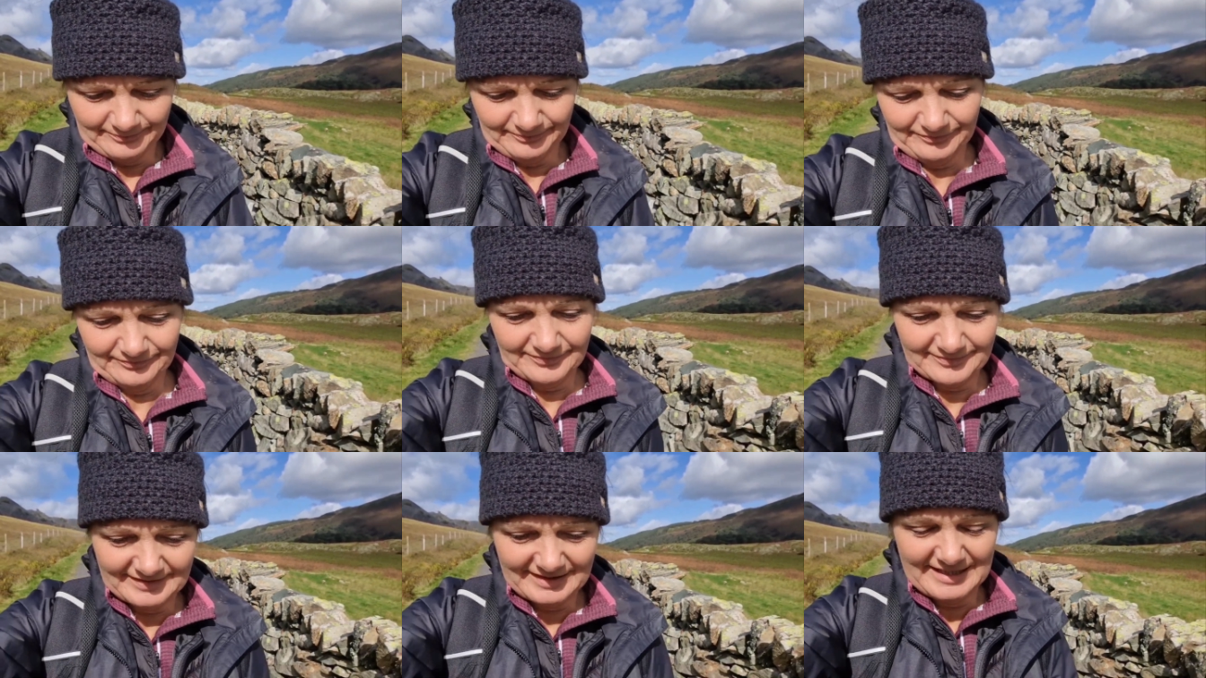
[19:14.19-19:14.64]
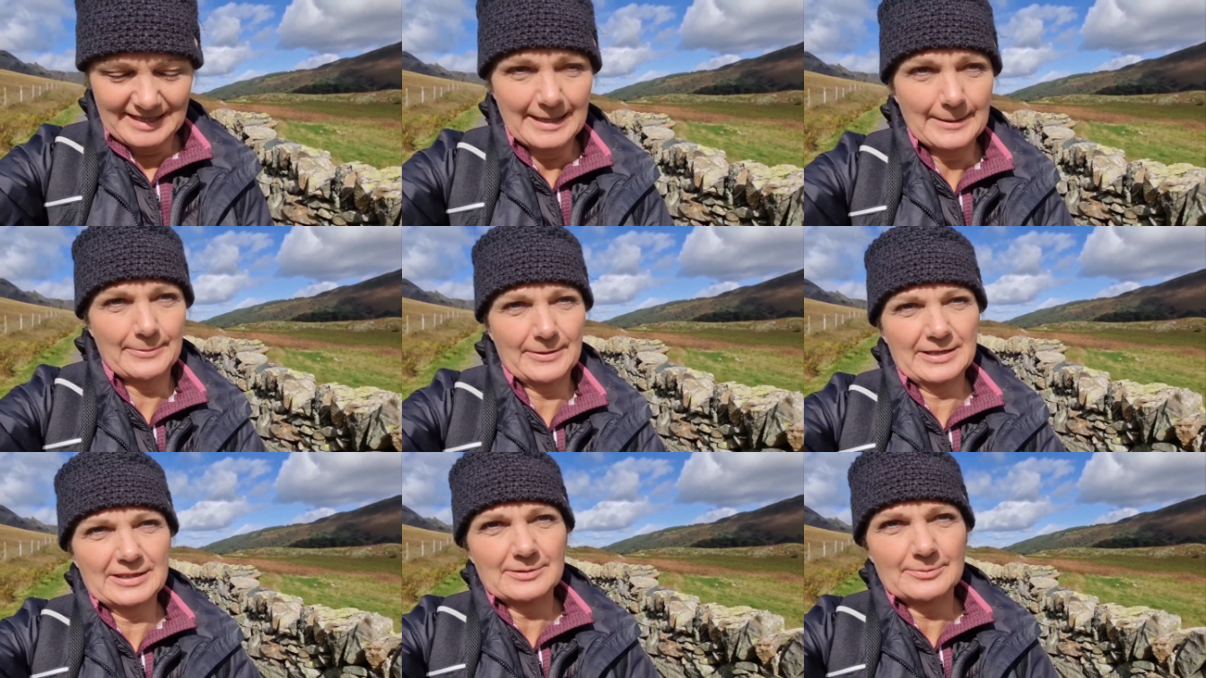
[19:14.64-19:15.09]
and
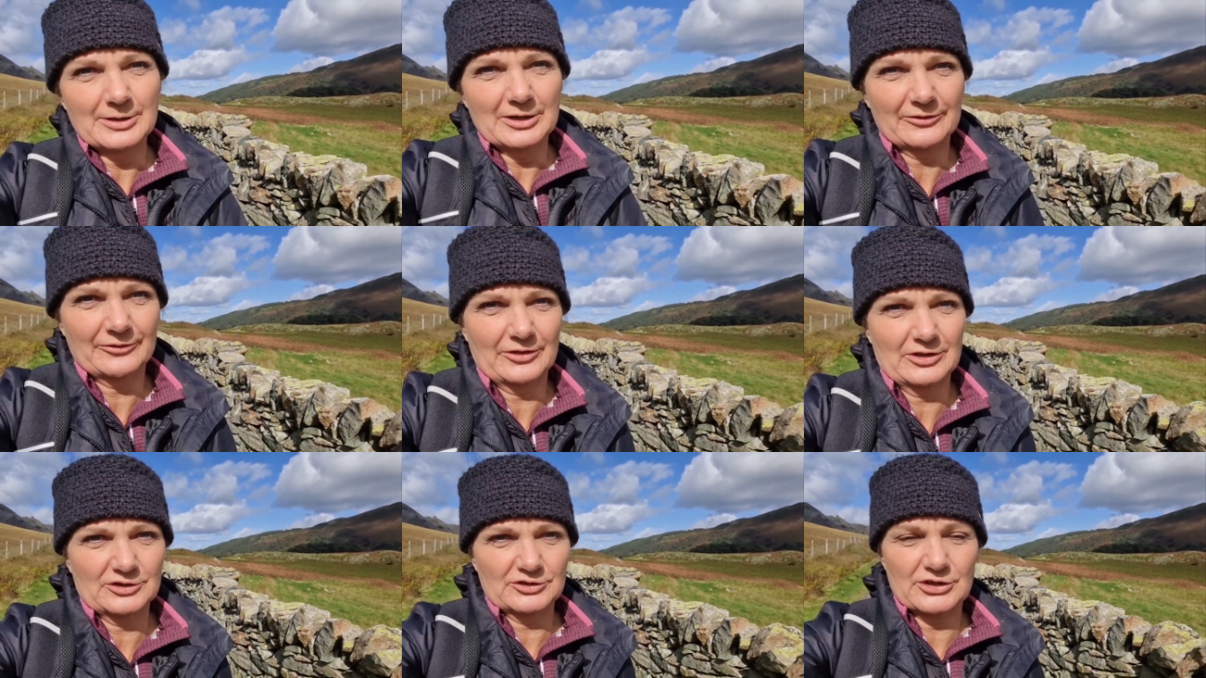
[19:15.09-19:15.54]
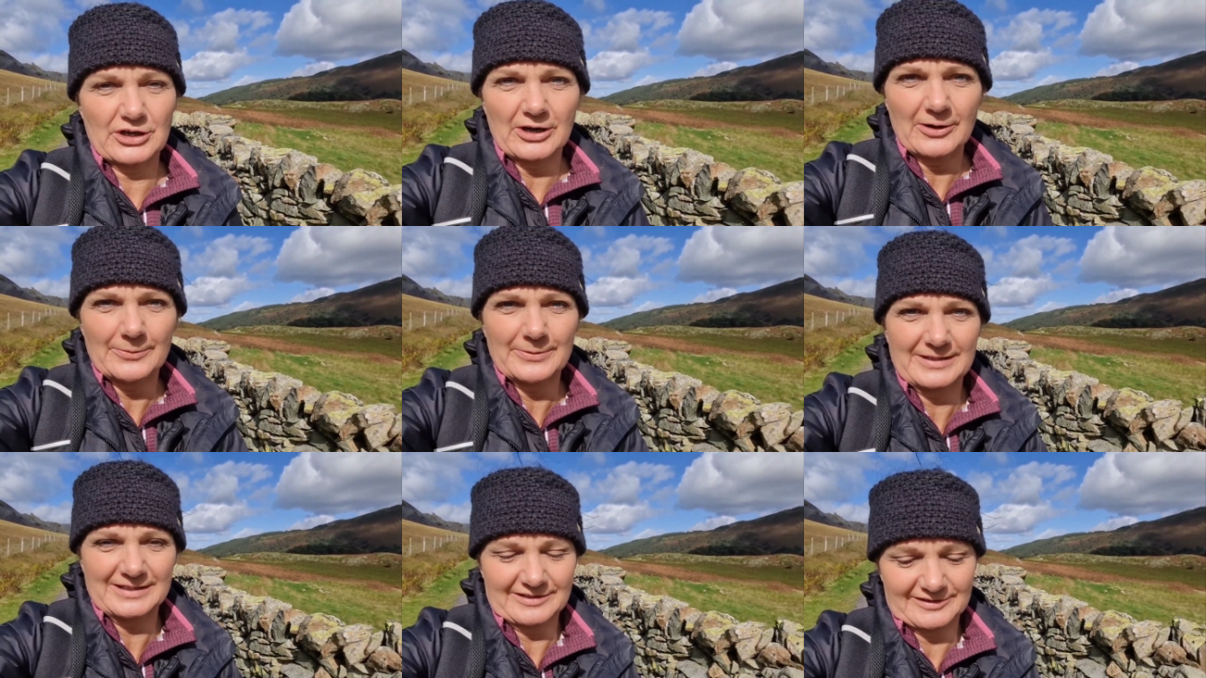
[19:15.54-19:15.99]
tipping them off the
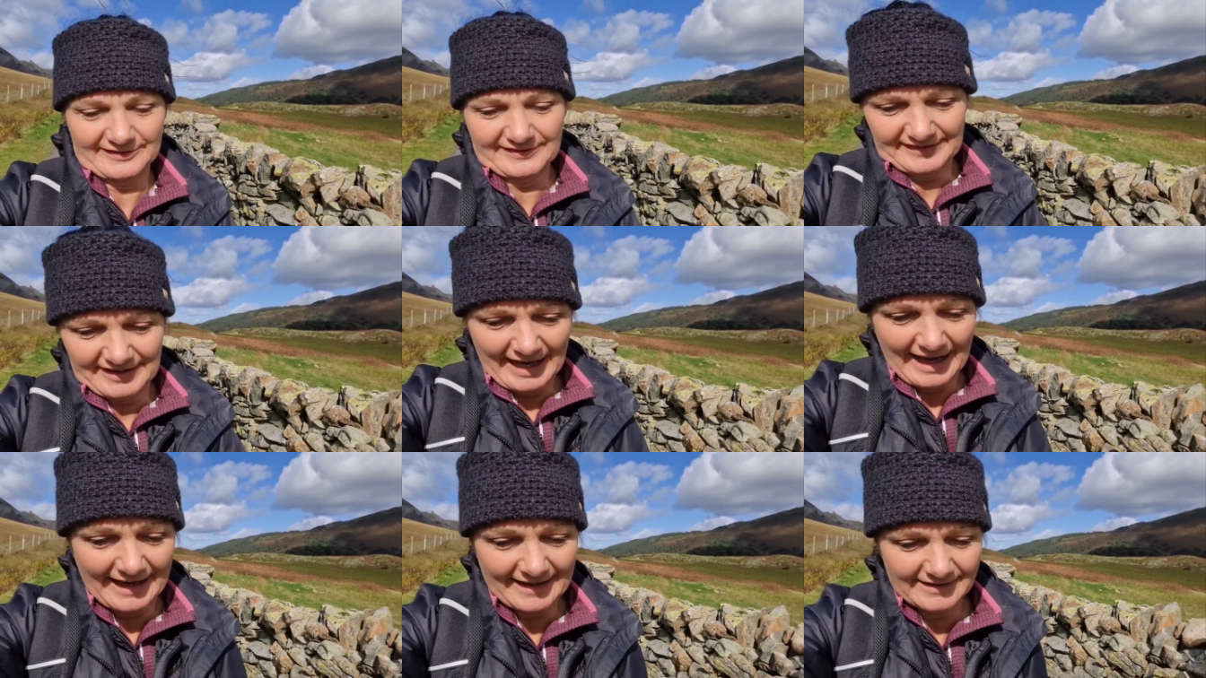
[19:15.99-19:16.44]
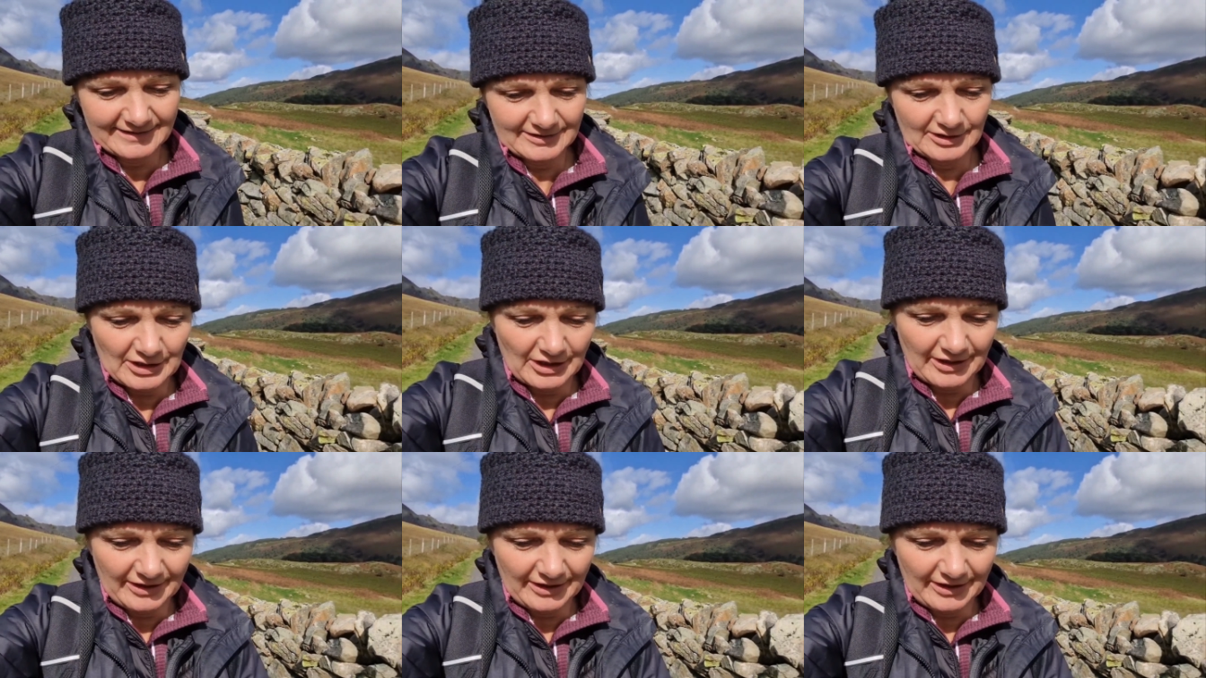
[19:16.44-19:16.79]
top in just hand